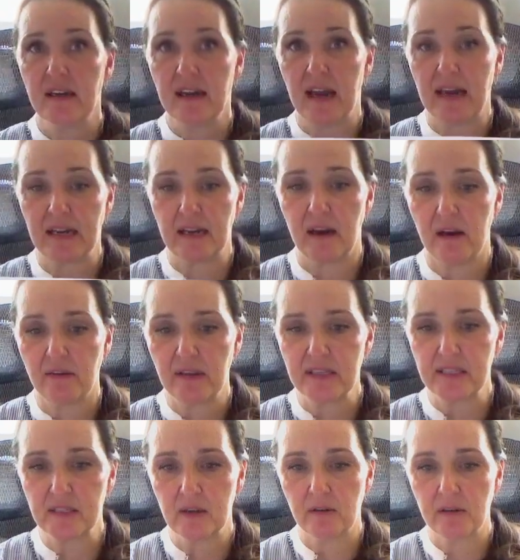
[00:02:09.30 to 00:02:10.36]
And on
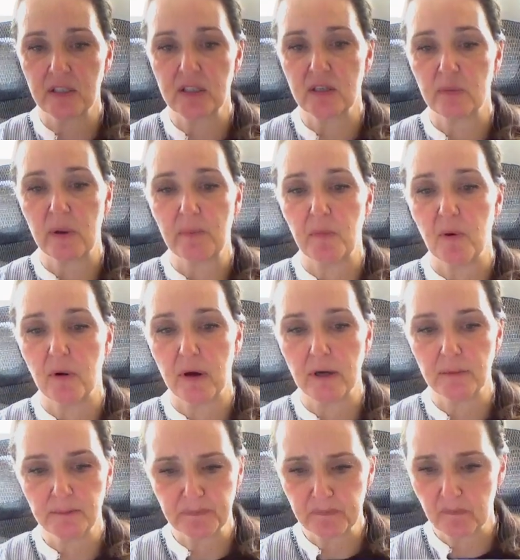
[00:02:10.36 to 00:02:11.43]
this notice to
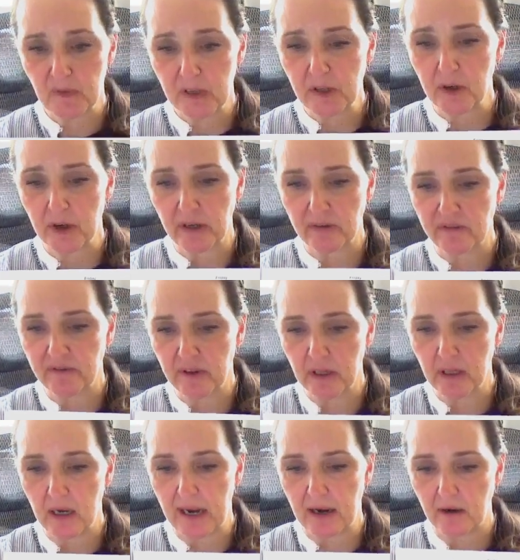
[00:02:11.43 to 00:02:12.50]
report, you're going to
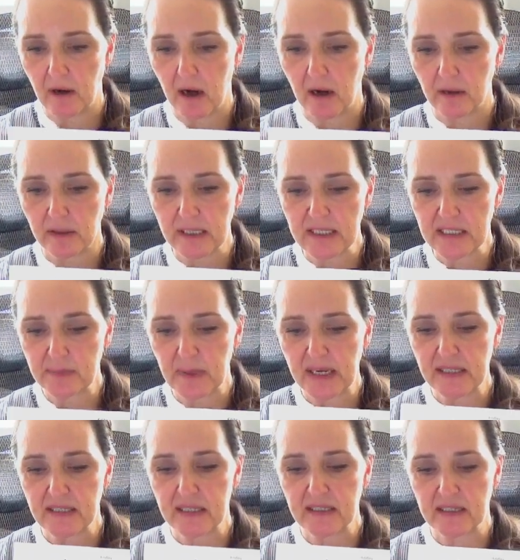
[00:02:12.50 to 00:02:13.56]
fill out all these
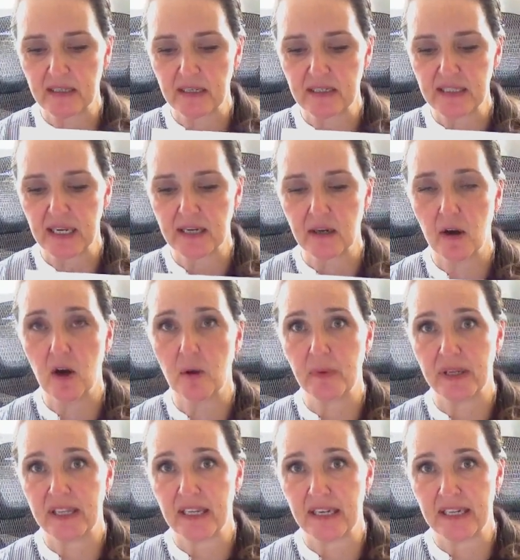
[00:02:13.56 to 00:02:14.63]
spaces and then take it home
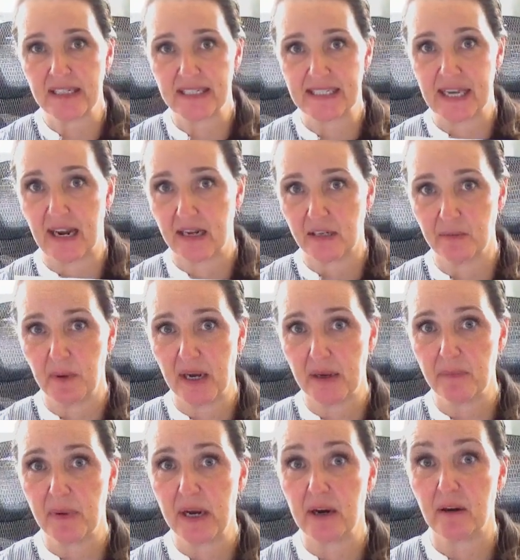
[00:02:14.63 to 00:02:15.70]
and get it signed by a
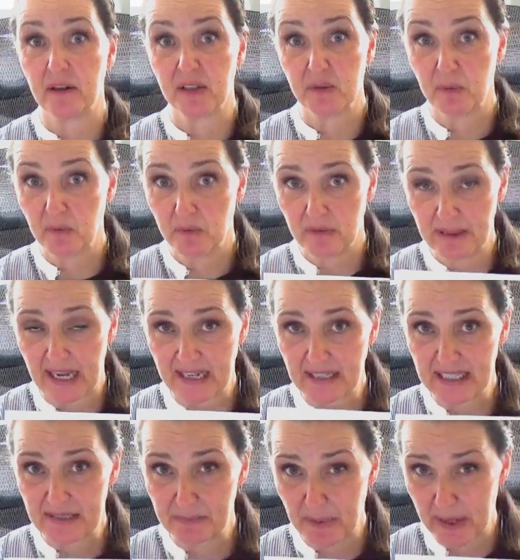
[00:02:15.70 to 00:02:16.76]
parent.
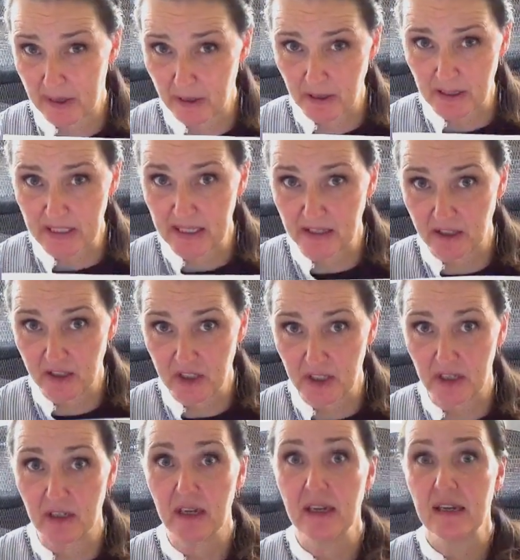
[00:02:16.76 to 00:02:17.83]
That parent
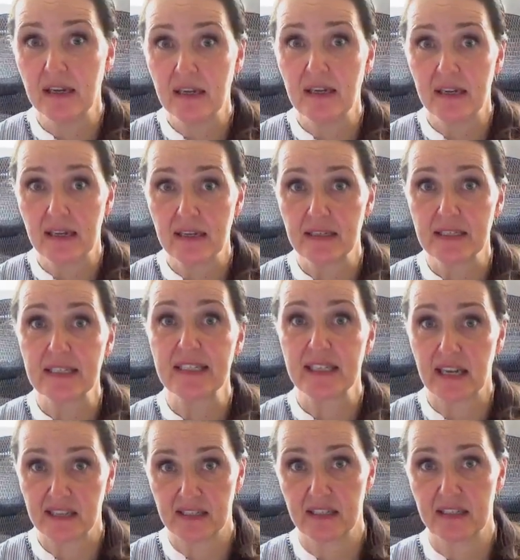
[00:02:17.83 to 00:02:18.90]
signature is
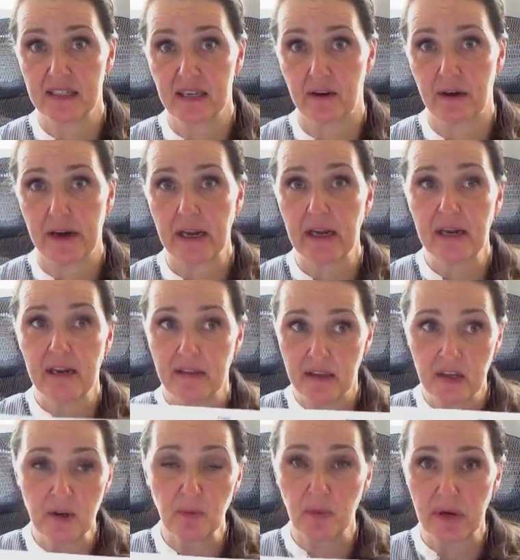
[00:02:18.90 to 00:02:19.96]
necessary.
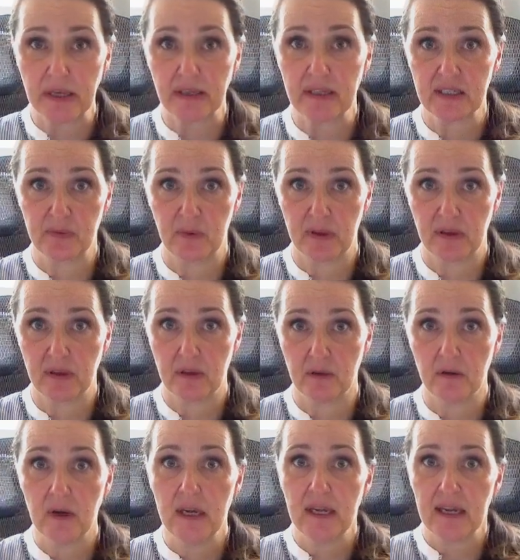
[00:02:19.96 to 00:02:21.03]
Then you bring this with
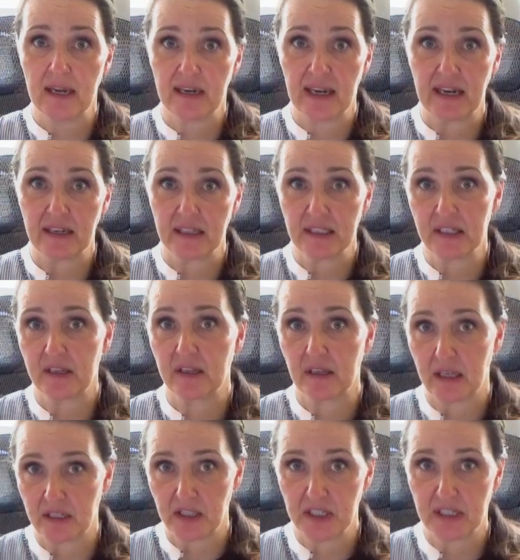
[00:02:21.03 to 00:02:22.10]
you and hand it to the
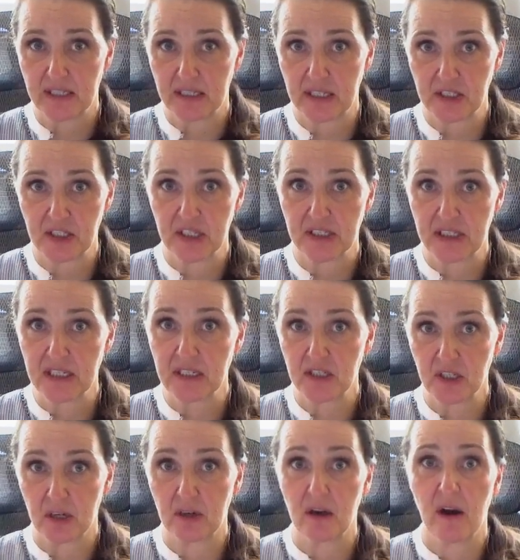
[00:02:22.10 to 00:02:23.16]
lunch detention
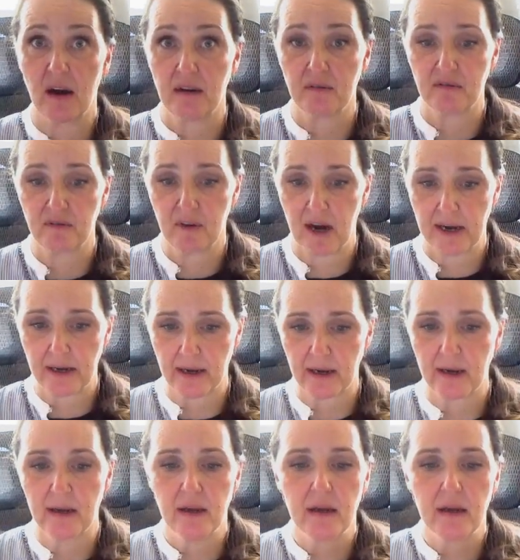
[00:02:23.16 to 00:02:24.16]
teacher on Friday.